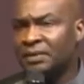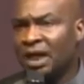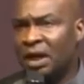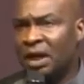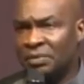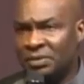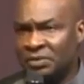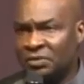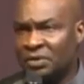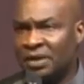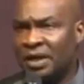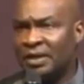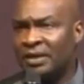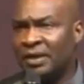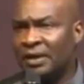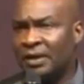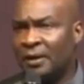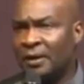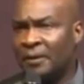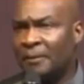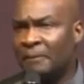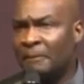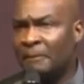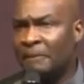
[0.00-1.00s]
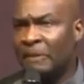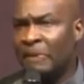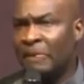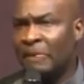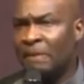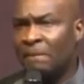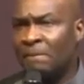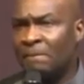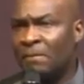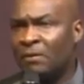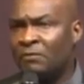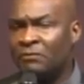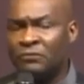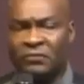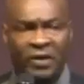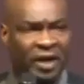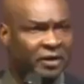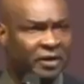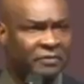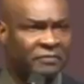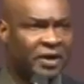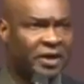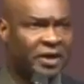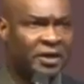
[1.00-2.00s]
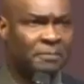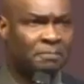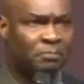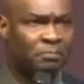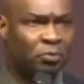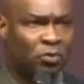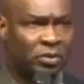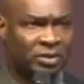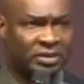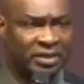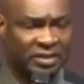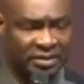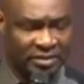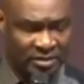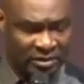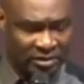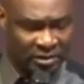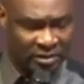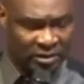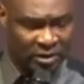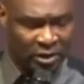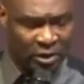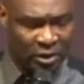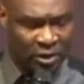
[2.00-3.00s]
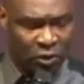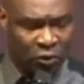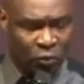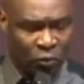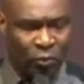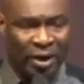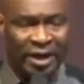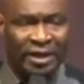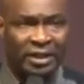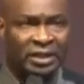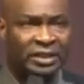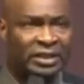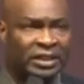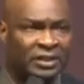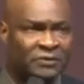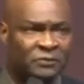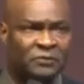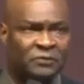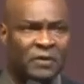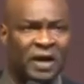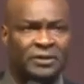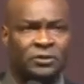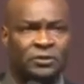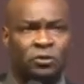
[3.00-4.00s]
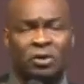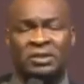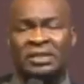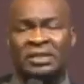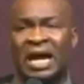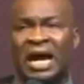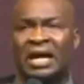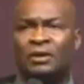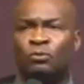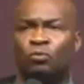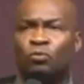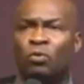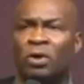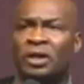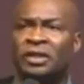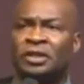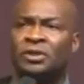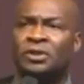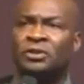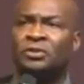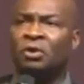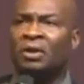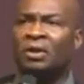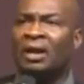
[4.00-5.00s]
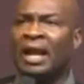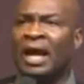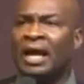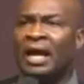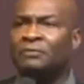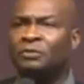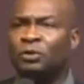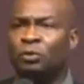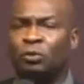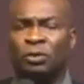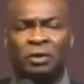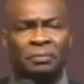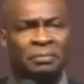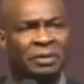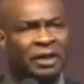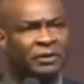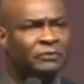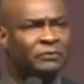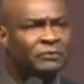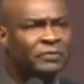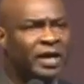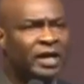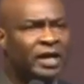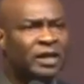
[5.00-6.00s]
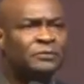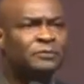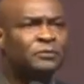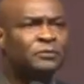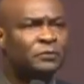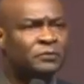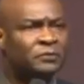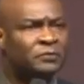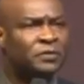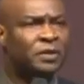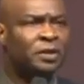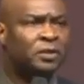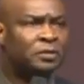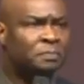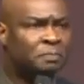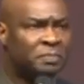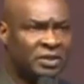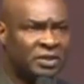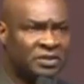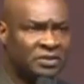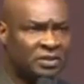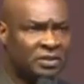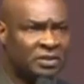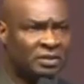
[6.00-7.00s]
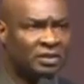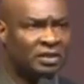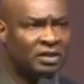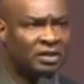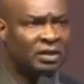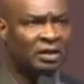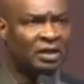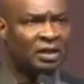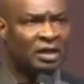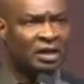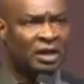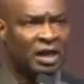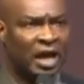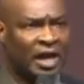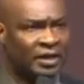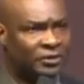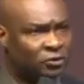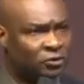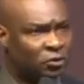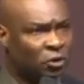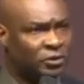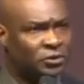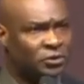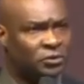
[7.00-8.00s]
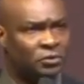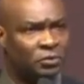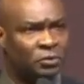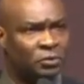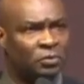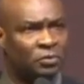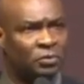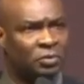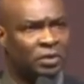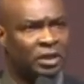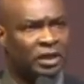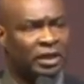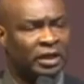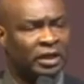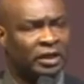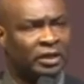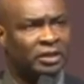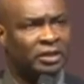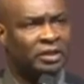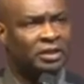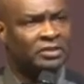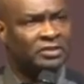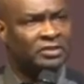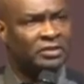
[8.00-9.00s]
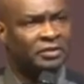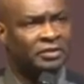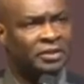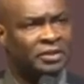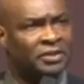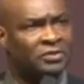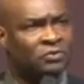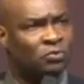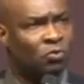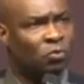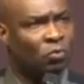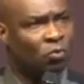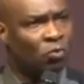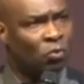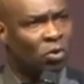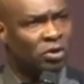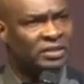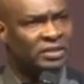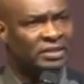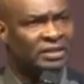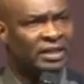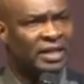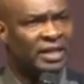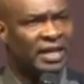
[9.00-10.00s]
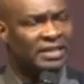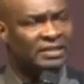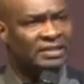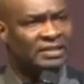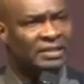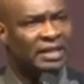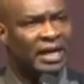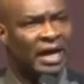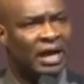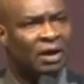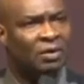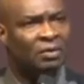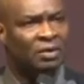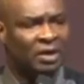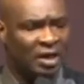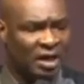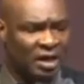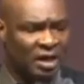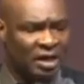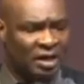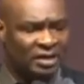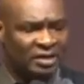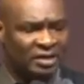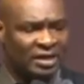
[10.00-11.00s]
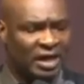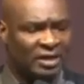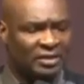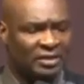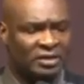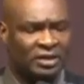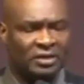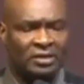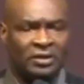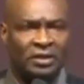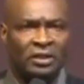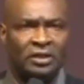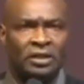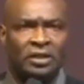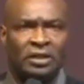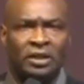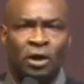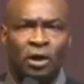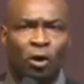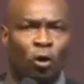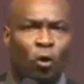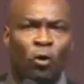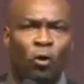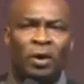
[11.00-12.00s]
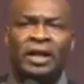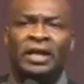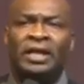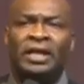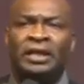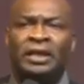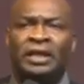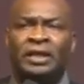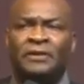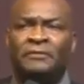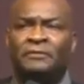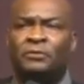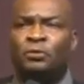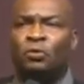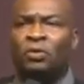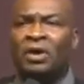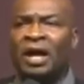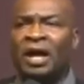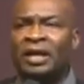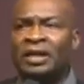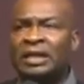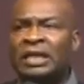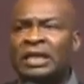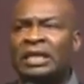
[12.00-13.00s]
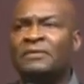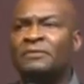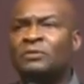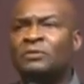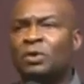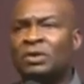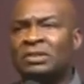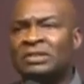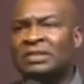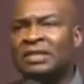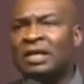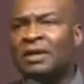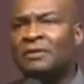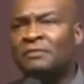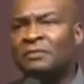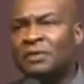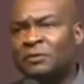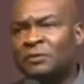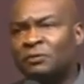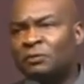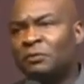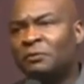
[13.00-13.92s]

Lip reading: Are we together now? Very, very important. When these factors are at work in your life, you will be a very fulfilled person. I taught you in the series, What Seekest Thou, that the only gift you can give yourself is